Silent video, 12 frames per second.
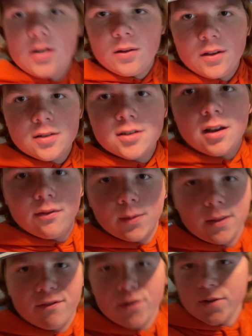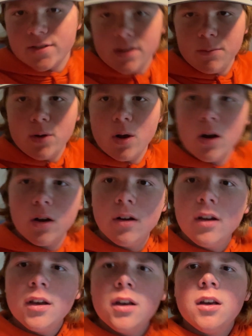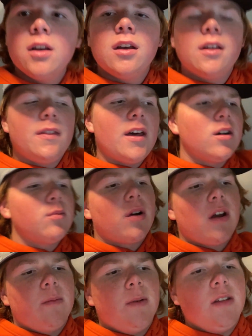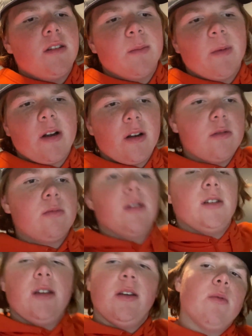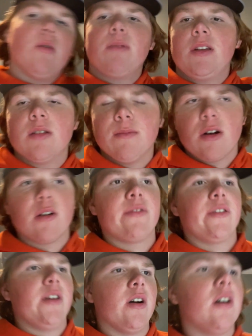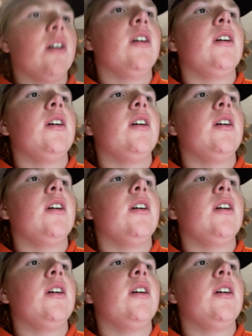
all the stuff from the first TEMU haul. That'll probably be tomorrow, but it won't be tomorrow for y'all.